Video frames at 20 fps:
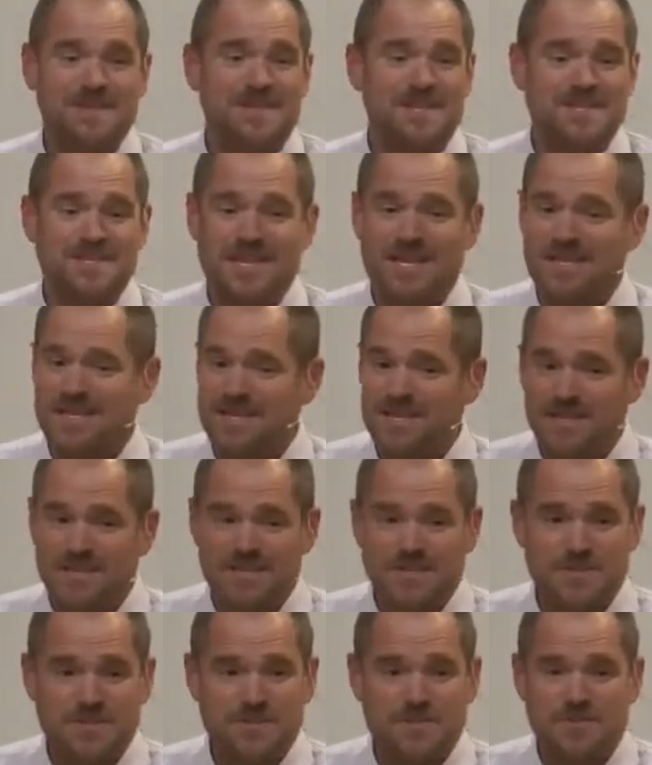these
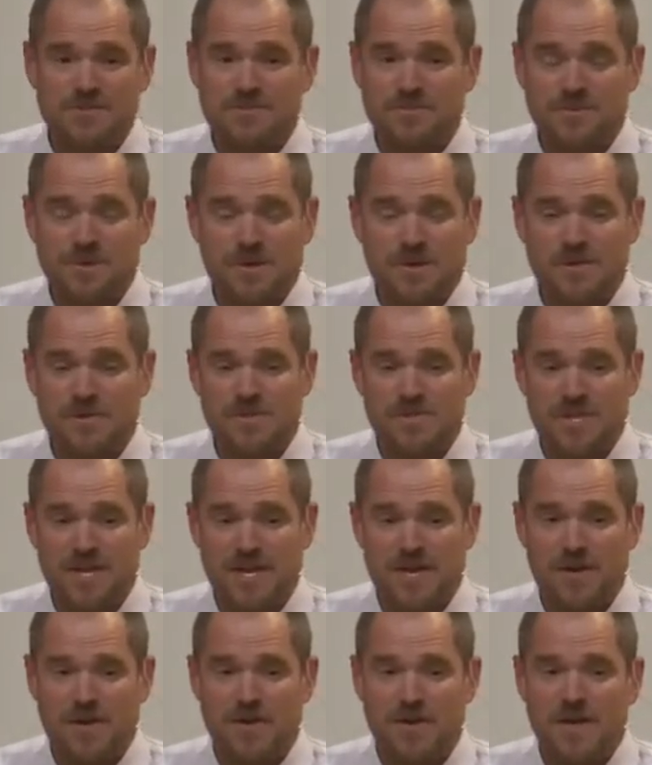ideas are, are
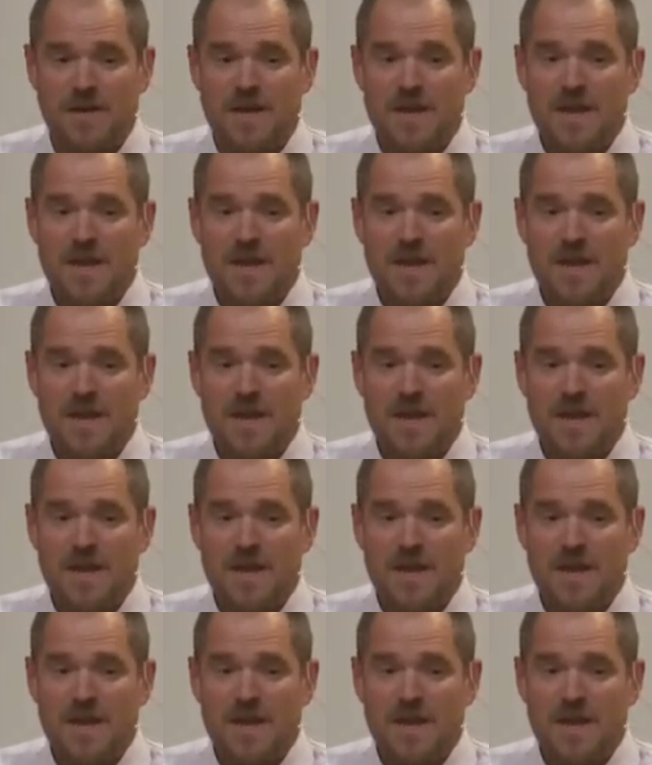shared.